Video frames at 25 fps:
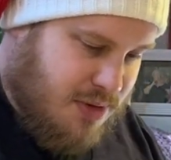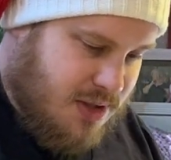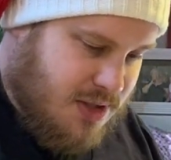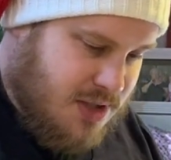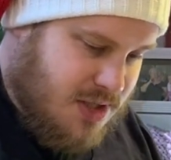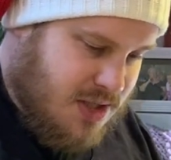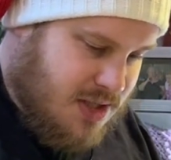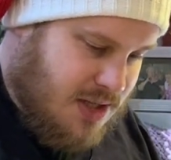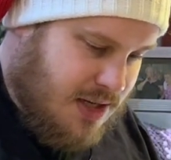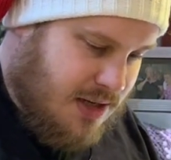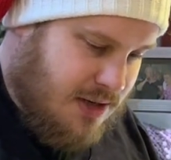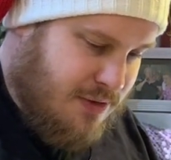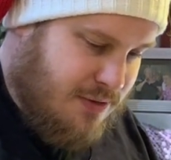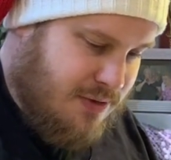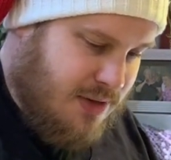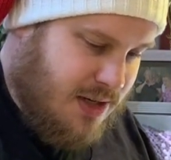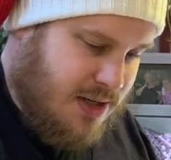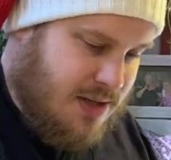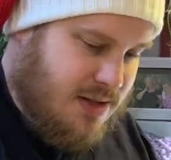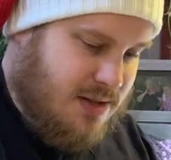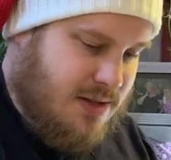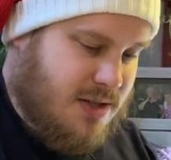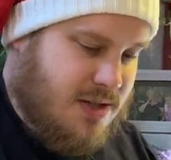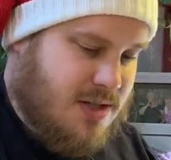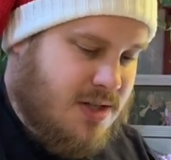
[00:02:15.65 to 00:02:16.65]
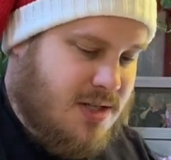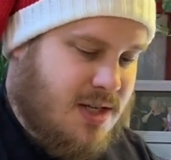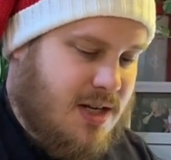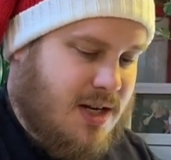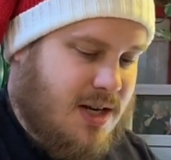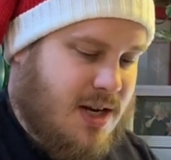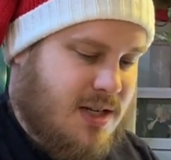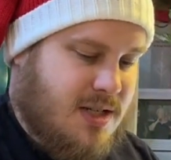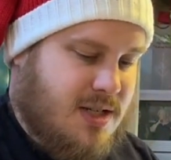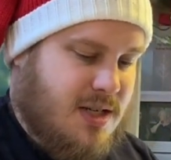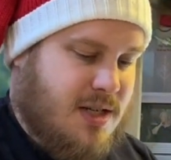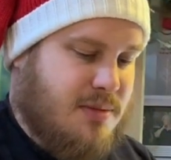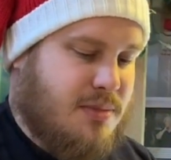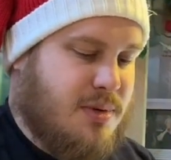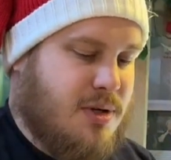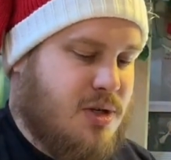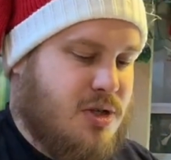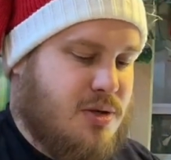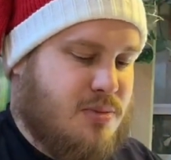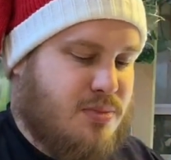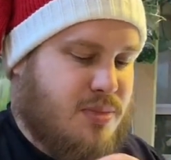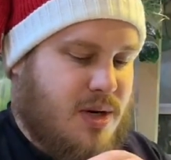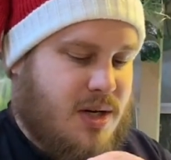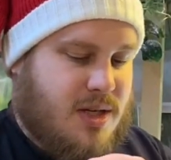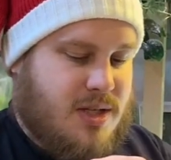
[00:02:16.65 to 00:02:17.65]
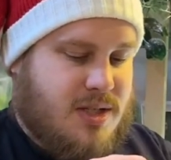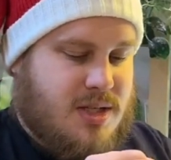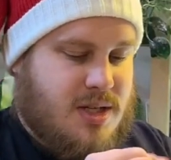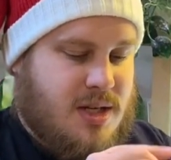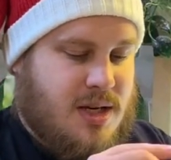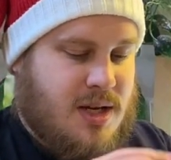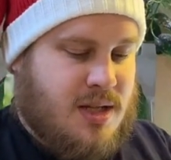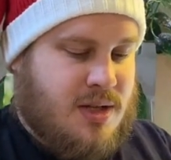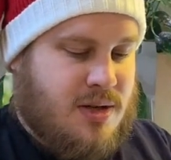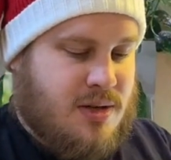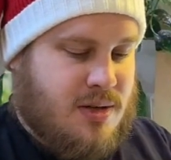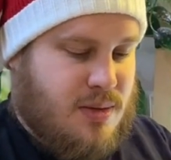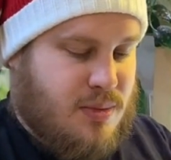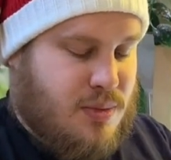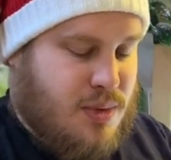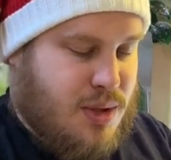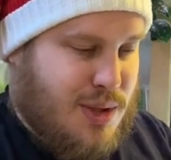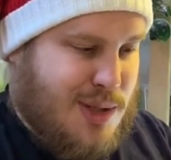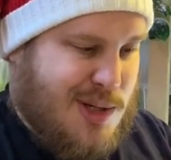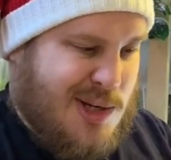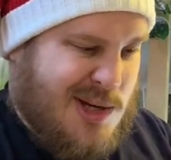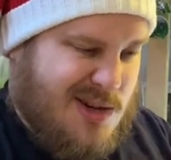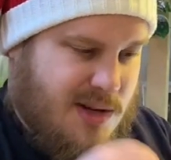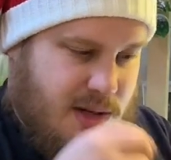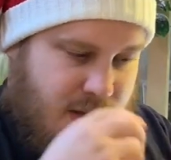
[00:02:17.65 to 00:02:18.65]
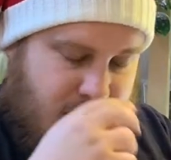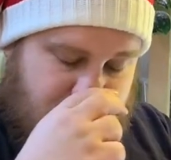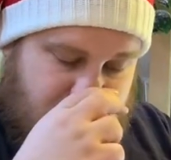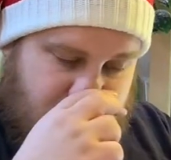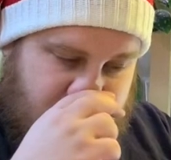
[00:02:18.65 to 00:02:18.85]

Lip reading: It's just kind of like you're just connecting a bunch of bricks together and whatnot.